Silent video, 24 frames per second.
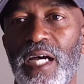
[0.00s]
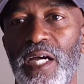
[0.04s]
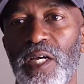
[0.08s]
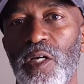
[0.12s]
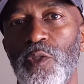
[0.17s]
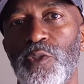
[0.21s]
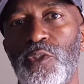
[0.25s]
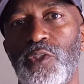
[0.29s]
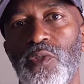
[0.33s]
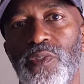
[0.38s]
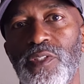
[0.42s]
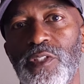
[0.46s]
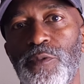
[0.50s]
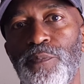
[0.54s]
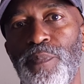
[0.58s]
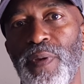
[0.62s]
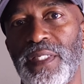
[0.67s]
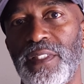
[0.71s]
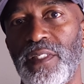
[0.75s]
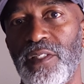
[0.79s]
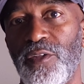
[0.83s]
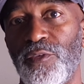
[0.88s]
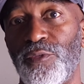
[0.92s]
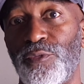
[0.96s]
I also
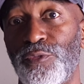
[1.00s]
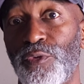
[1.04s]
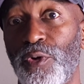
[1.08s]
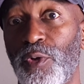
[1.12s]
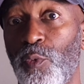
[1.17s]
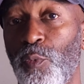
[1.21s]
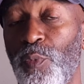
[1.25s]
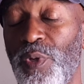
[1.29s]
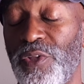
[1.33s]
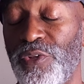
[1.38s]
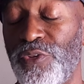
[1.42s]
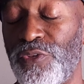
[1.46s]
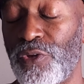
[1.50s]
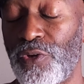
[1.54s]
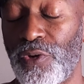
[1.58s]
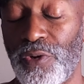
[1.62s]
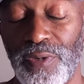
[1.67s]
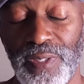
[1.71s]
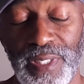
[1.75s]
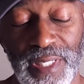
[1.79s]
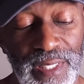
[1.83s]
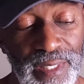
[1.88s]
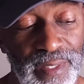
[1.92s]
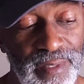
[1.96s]
inspected the front wheel
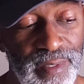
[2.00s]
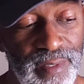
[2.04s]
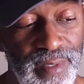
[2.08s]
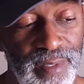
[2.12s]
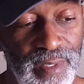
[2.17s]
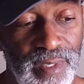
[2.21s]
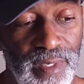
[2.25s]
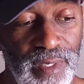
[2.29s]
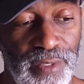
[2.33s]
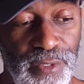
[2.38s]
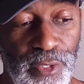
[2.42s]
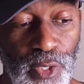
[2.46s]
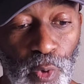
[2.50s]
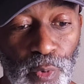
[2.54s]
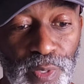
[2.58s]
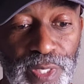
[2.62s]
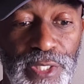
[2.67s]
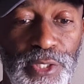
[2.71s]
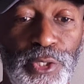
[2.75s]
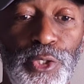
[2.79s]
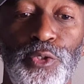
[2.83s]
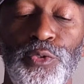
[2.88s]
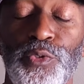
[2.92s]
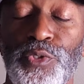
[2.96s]
thoroughly. No
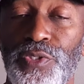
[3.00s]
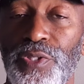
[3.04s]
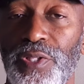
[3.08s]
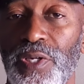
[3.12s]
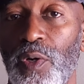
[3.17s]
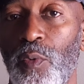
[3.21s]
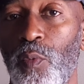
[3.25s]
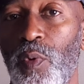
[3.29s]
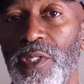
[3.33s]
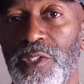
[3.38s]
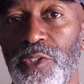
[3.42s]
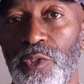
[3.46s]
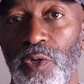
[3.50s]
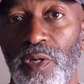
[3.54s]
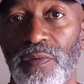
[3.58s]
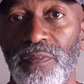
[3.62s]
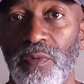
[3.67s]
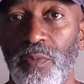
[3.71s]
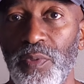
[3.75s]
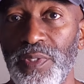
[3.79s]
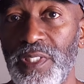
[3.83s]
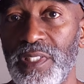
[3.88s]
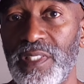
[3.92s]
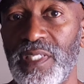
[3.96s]
issues there whatsoever,
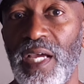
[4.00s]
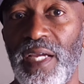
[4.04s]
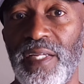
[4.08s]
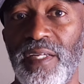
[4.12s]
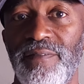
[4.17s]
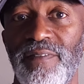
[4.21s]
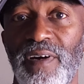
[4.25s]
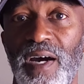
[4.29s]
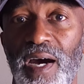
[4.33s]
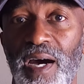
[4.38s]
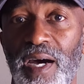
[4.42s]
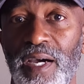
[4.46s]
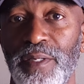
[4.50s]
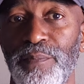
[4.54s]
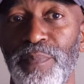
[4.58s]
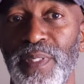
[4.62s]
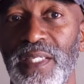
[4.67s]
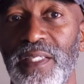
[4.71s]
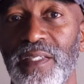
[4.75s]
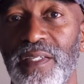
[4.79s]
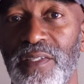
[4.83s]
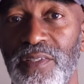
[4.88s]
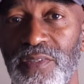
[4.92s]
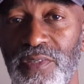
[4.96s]
which is kind of odd
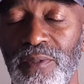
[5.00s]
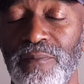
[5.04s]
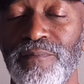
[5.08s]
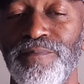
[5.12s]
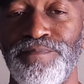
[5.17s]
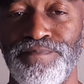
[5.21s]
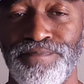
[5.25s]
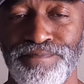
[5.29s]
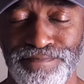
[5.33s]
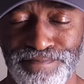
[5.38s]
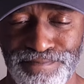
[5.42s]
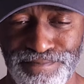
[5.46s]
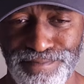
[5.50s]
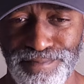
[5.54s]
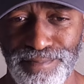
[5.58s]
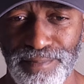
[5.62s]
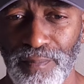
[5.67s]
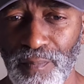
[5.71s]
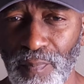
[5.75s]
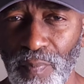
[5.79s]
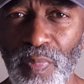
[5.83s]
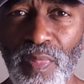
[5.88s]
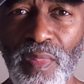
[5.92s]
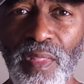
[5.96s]
because
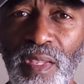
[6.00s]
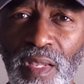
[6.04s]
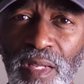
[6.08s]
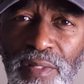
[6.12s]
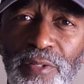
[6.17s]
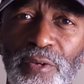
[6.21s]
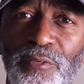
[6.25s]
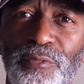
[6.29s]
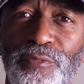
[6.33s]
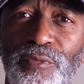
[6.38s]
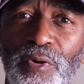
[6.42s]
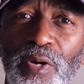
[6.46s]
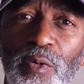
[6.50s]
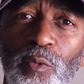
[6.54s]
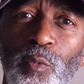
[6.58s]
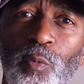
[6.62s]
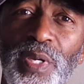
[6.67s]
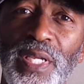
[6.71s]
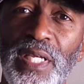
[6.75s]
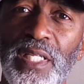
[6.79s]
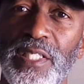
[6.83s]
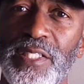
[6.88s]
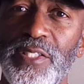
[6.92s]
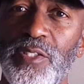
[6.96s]
the front
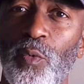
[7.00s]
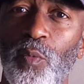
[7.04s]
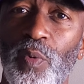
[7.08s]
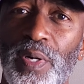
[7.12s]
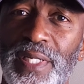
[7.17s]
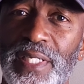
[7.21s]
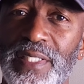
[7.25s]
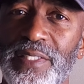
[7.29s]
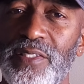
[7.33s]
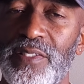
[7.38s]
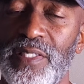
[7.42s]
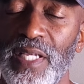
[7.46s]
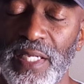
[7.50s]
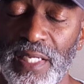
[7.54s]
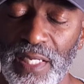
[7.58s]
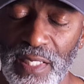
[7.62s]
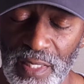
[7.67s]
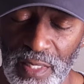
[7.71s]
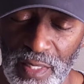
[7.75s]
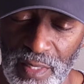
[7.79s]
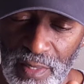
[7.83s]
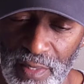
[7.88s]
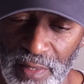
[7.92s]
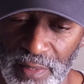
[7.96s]
wheel is the one that's
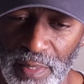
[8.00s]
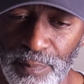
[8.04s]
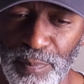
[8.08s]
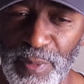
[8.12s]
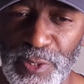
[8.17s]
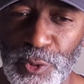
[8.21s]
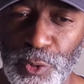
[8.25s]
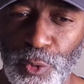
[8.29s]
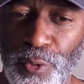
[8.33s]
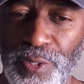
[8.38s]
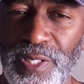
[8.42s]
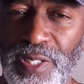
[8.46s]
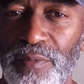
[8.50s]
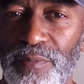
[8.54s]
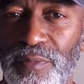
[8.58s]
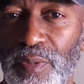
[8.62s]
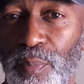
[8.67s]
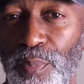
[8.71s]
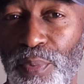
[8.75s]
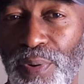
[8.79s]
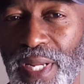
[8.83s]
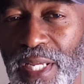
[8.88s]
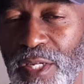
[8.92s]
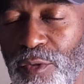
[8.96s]
taking the majority of the
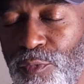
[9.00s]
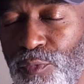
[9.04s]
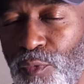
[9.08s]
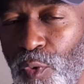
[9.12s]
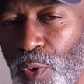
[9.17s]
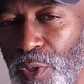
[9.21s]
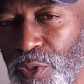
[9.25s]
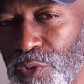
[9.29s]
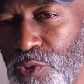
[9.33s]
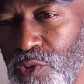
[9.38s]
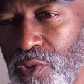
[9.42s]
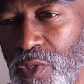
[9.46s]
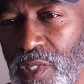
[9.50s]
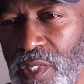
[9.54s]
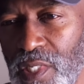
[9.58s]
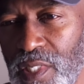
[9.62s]
brake force.